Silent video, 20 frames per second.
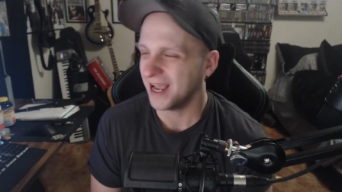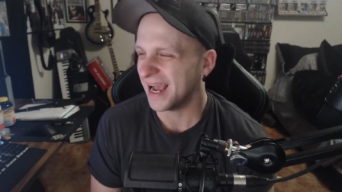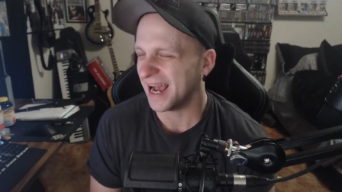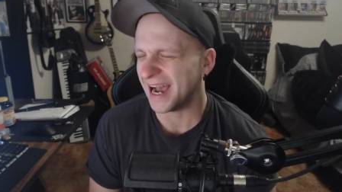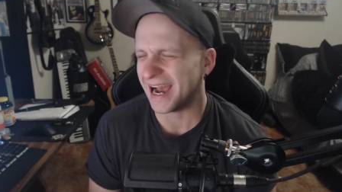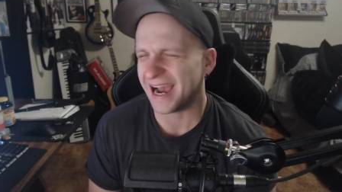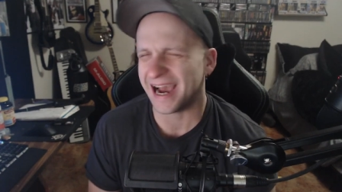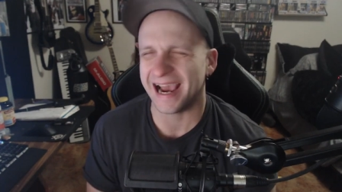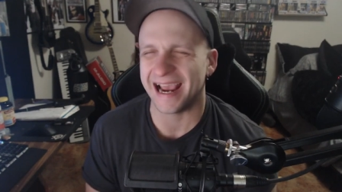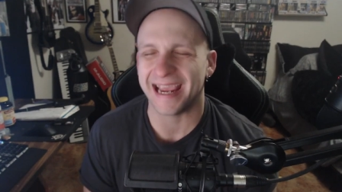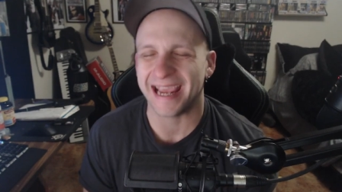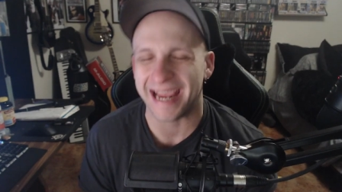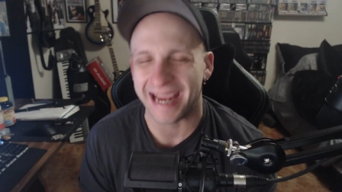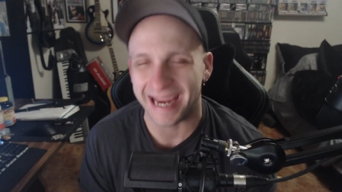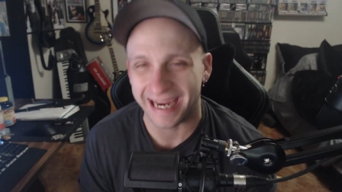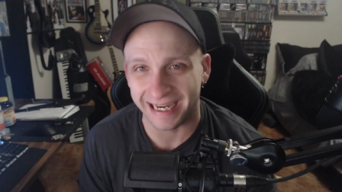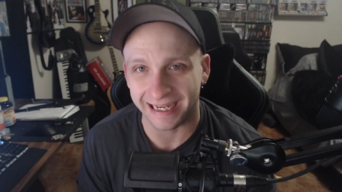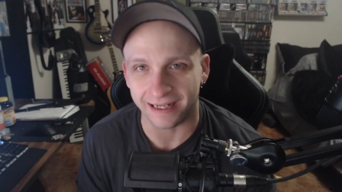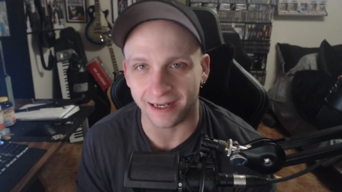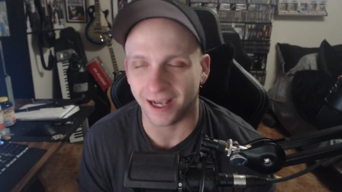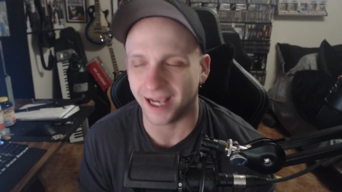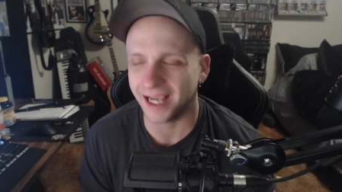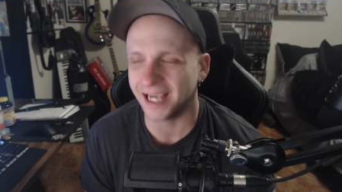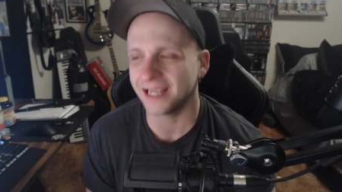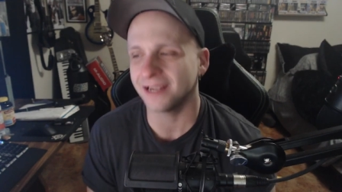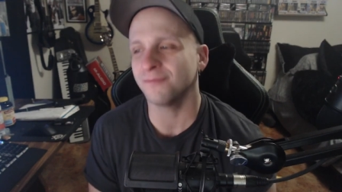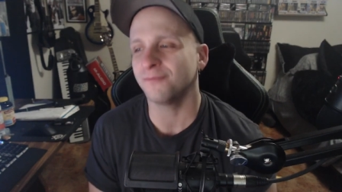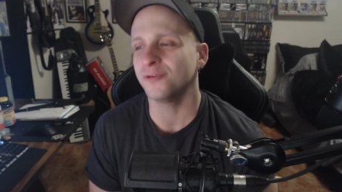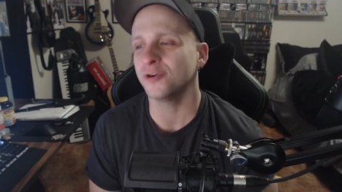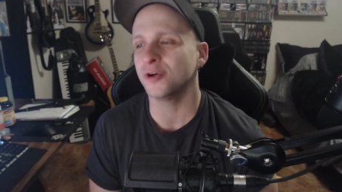I hate it. I
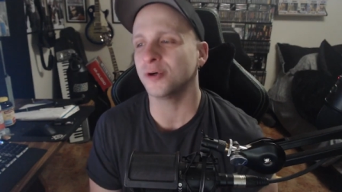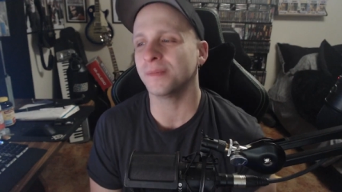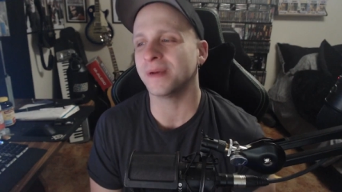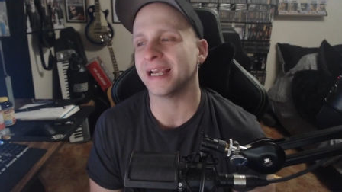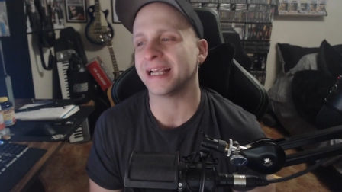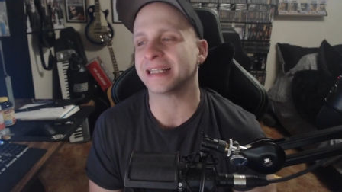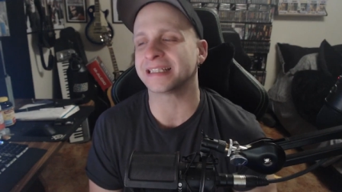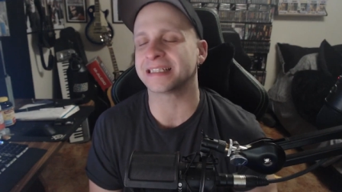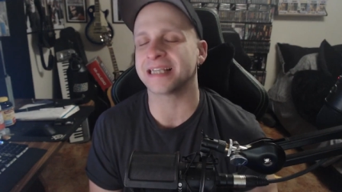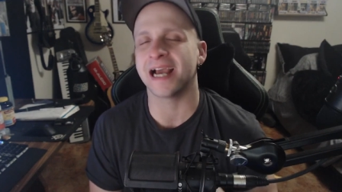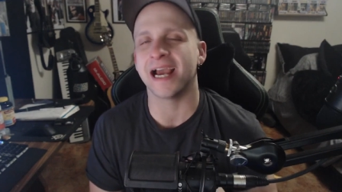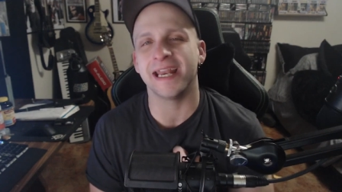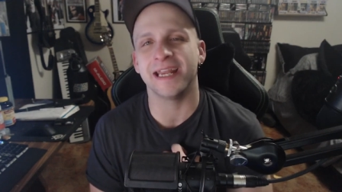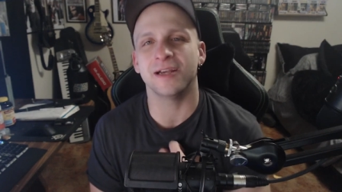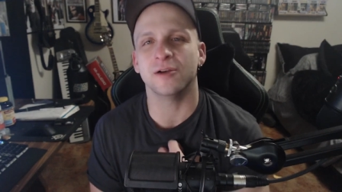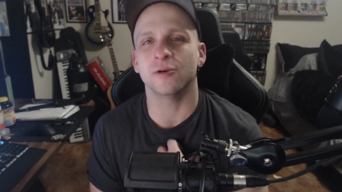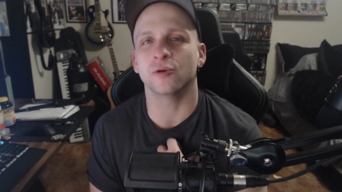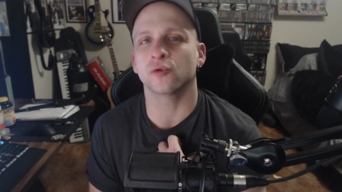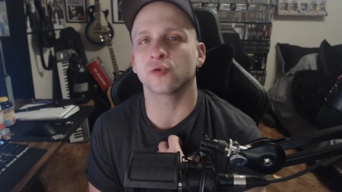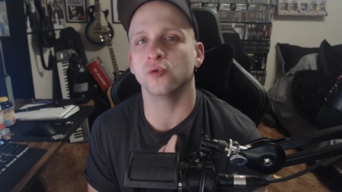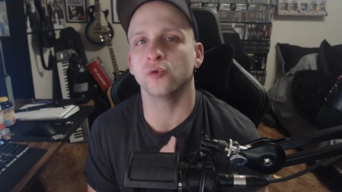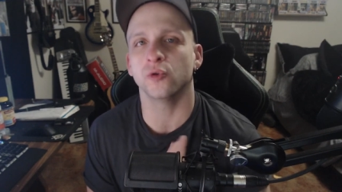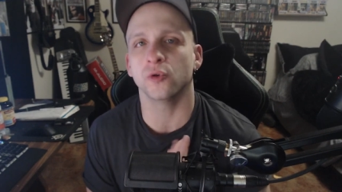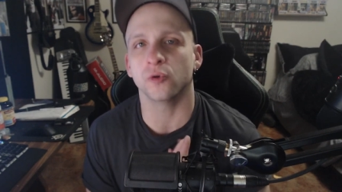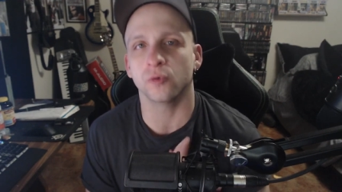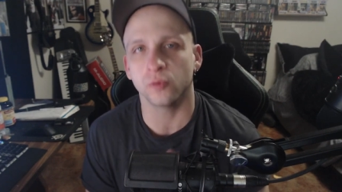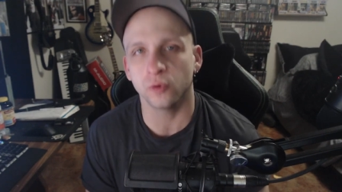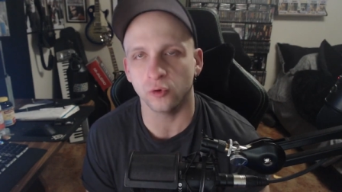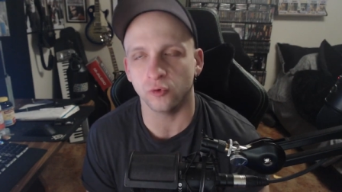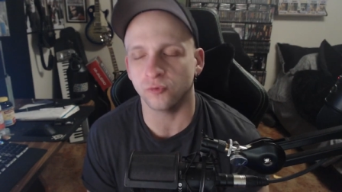can feel my anxiety go through the
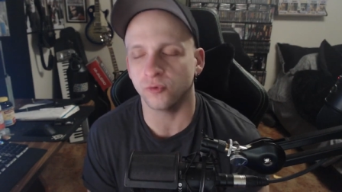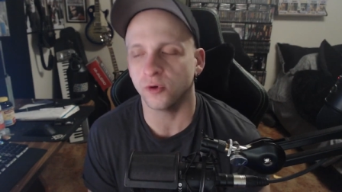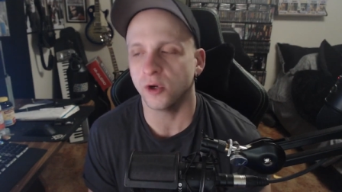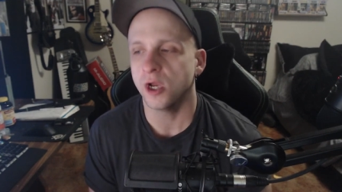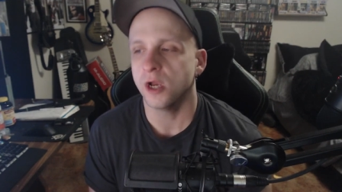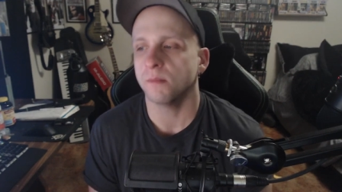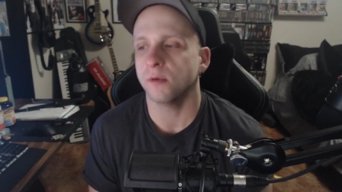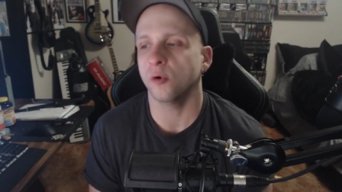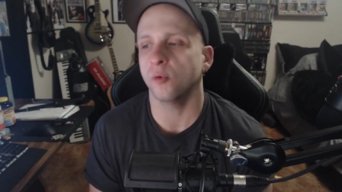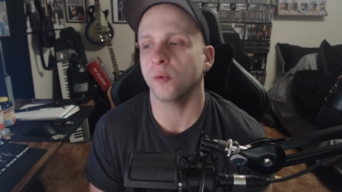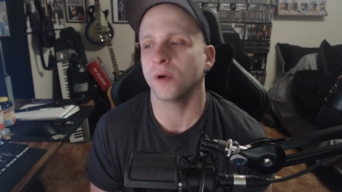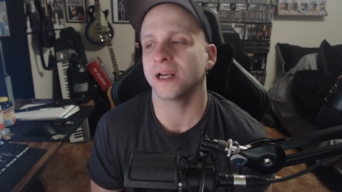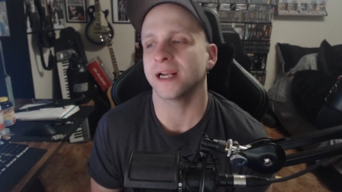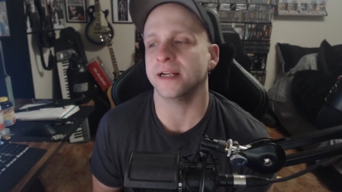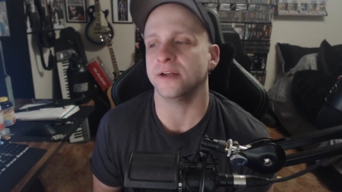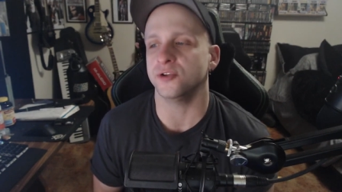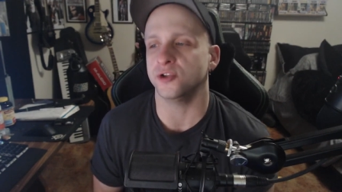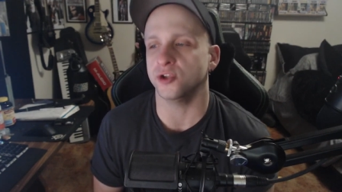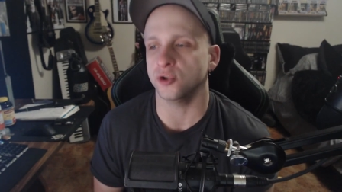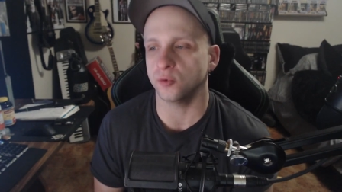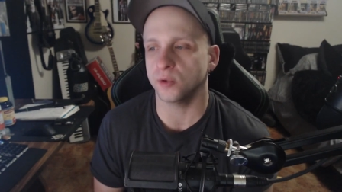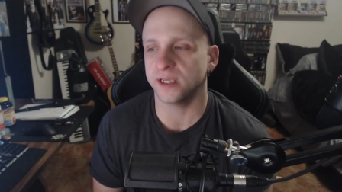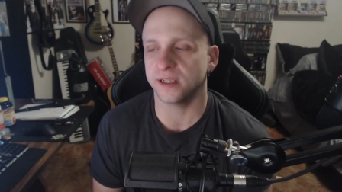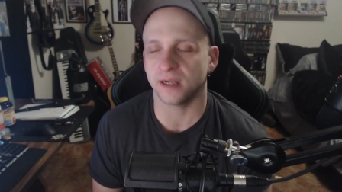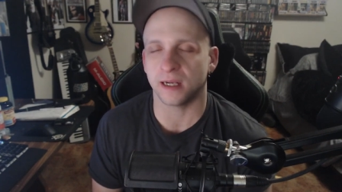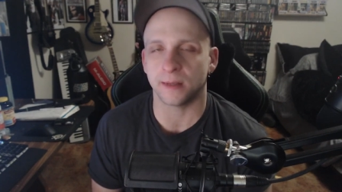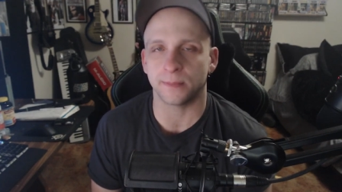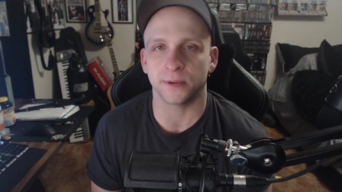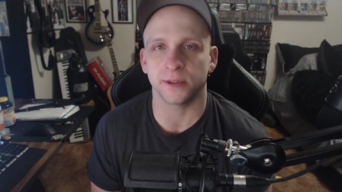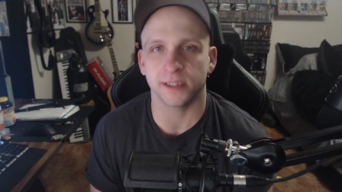roof, but when I do it
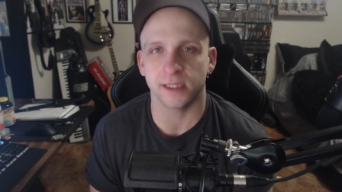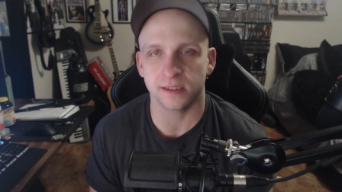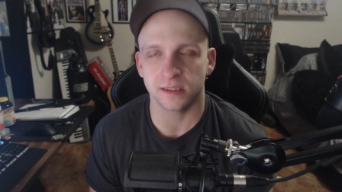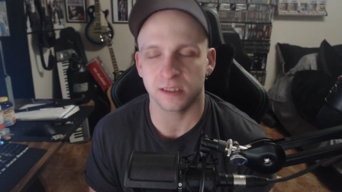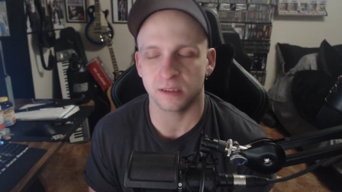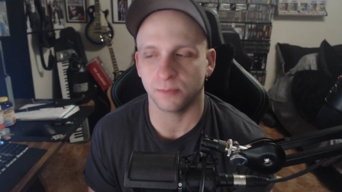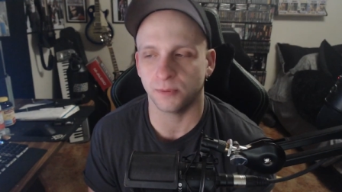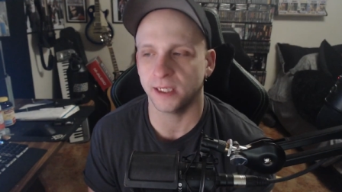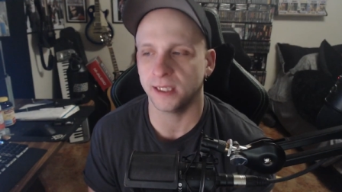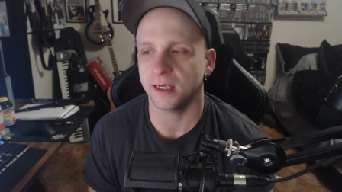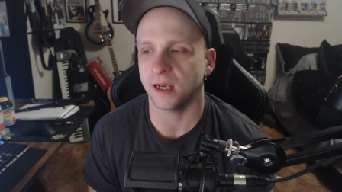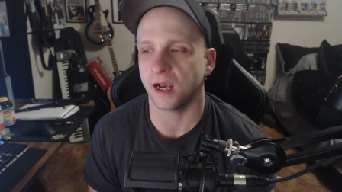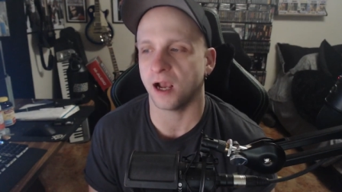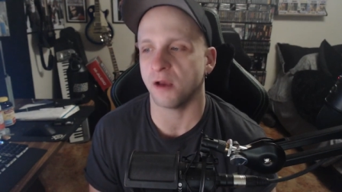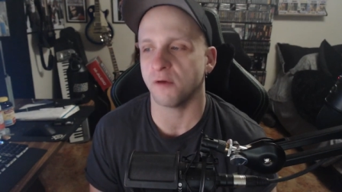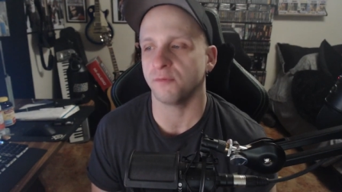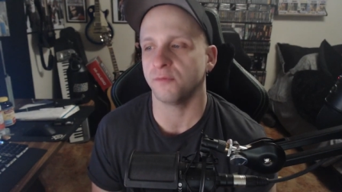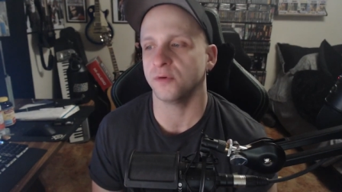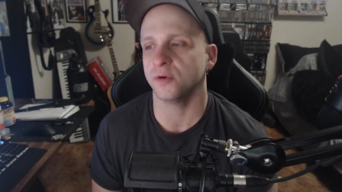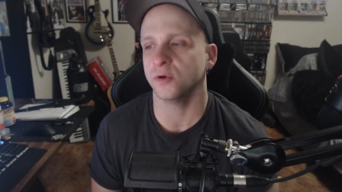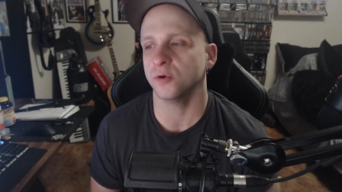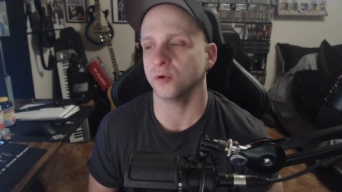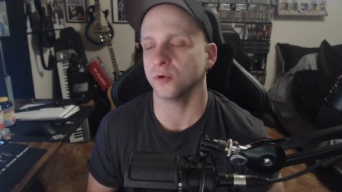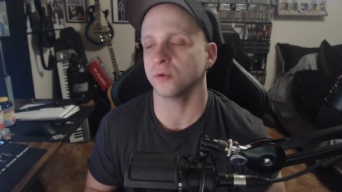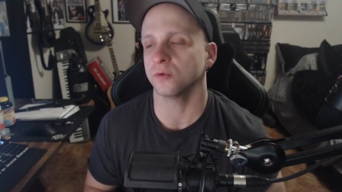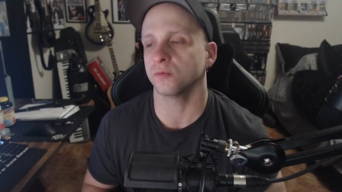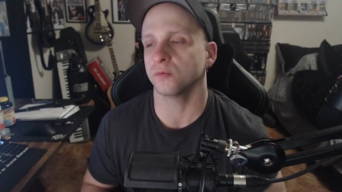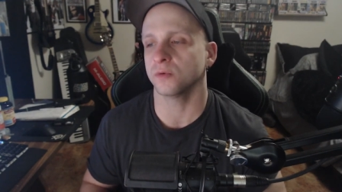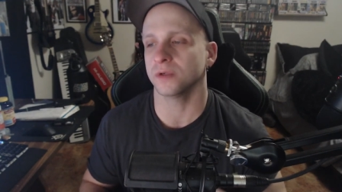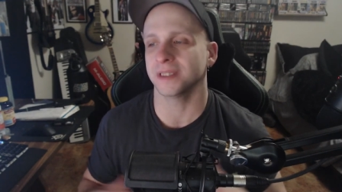and I participate, I
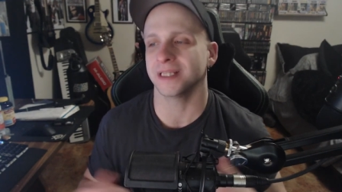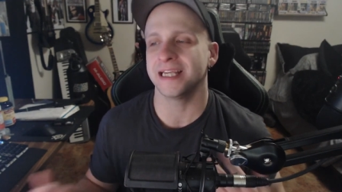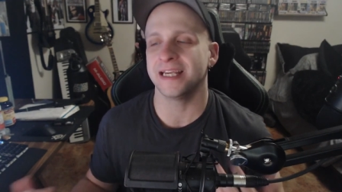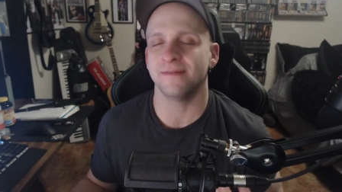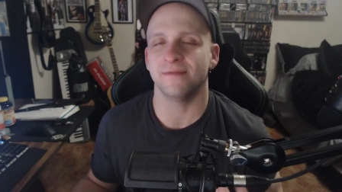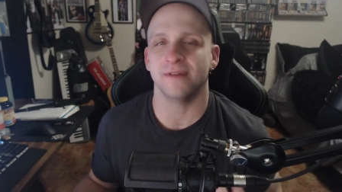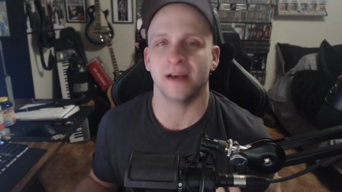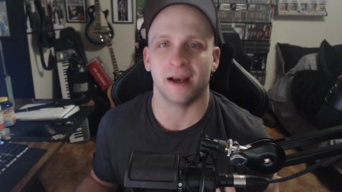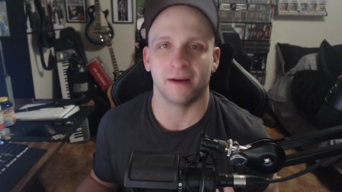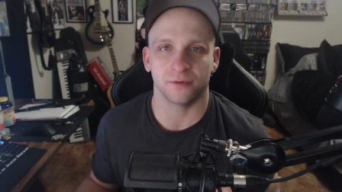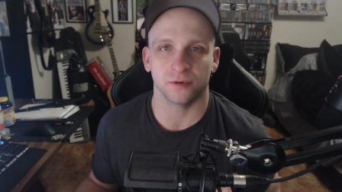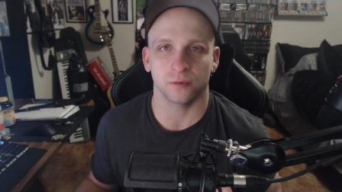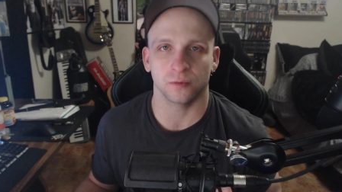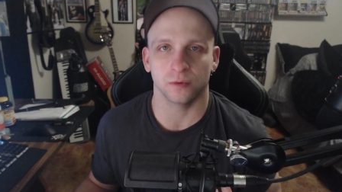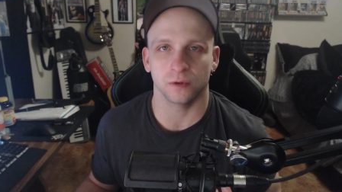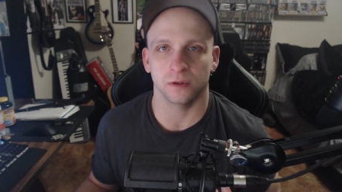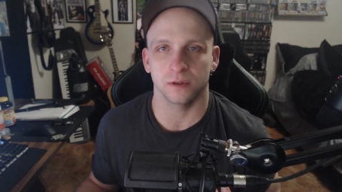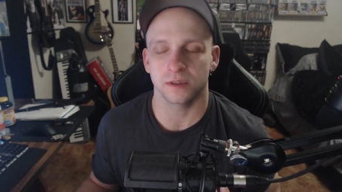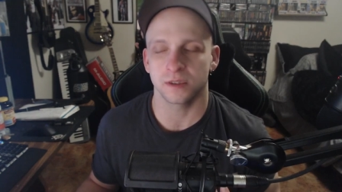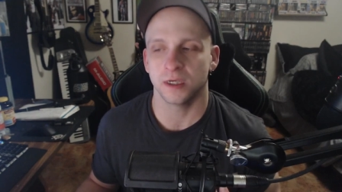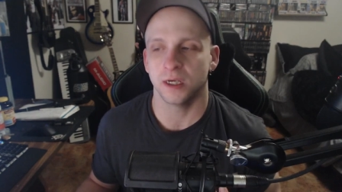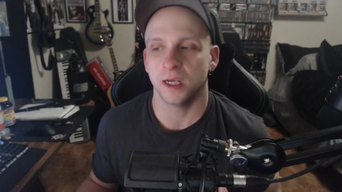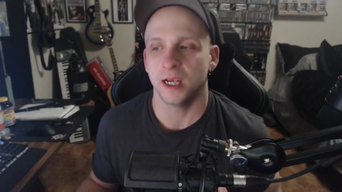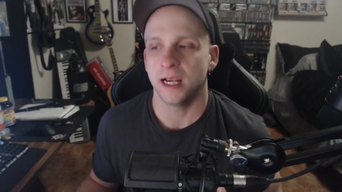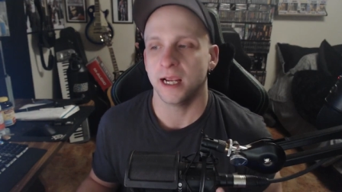feel relieved afterwards.